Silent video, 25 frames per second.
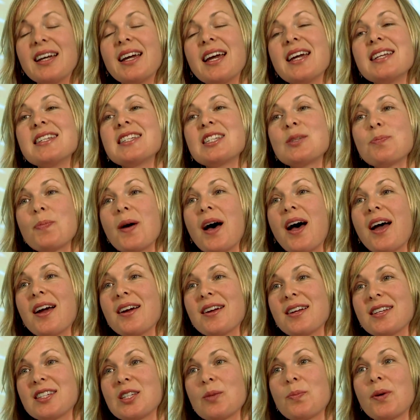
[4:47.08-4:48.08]

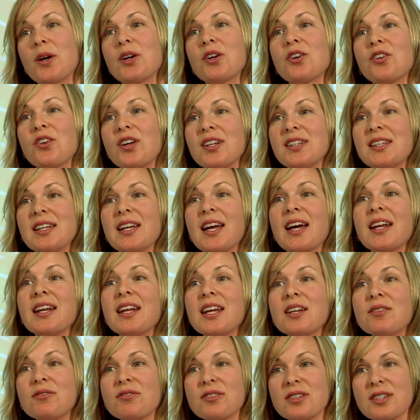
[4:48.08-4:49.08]
Inspire is about creating an
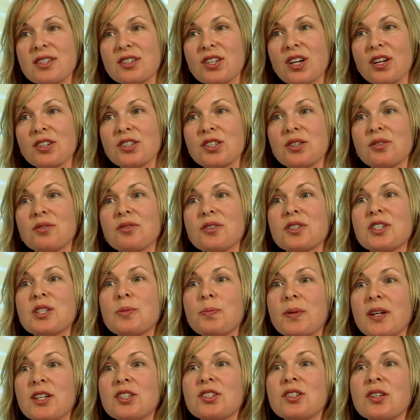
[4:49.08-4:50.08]
infrastructure for
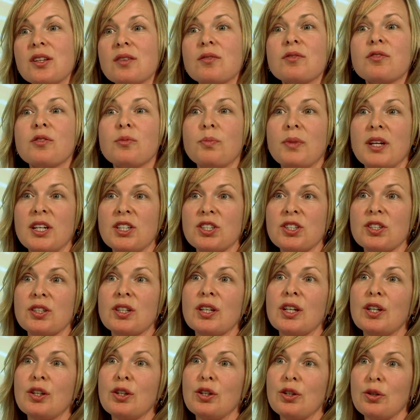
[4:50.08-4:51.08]
spatial information
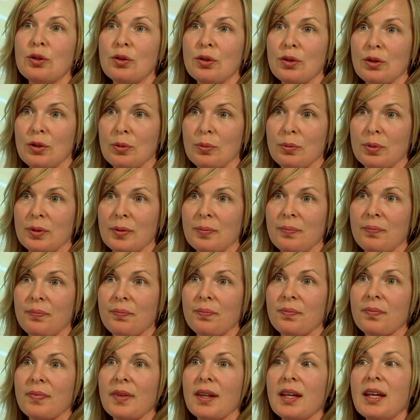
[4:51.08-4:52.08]
in Europe.
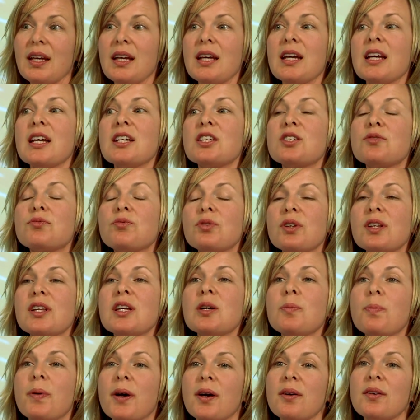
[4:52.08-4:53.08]
It's really
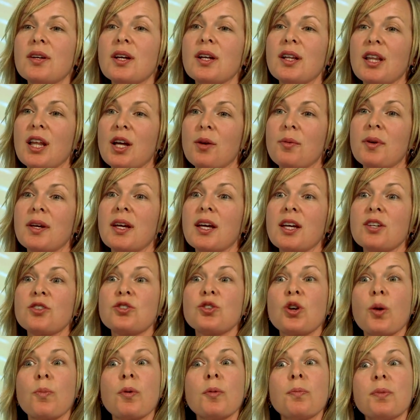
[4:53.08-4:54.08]
about allowing
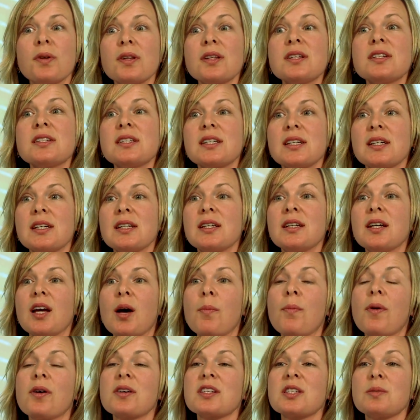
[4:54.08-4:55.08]
interoperability
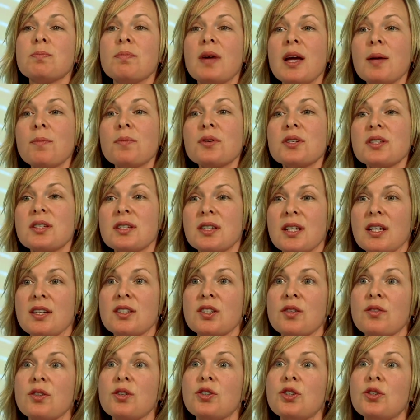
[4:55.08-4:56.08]
amongst member
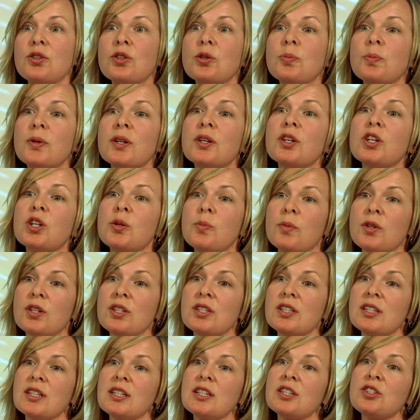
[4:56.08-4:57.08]
states of the European
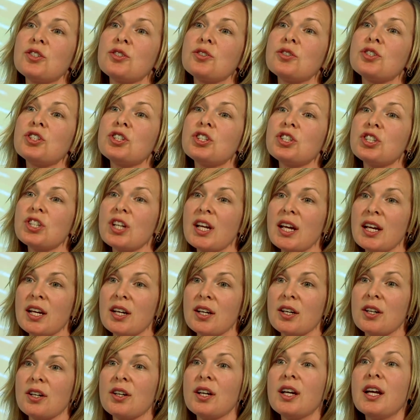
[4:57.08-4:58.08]
community to
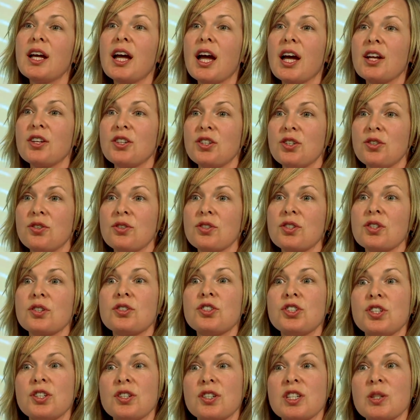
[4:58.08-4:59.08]
share and use their
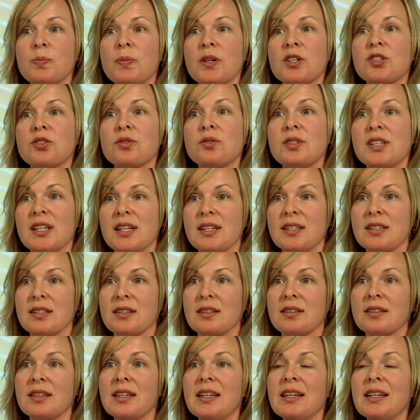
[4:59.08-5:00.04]
geospatial data.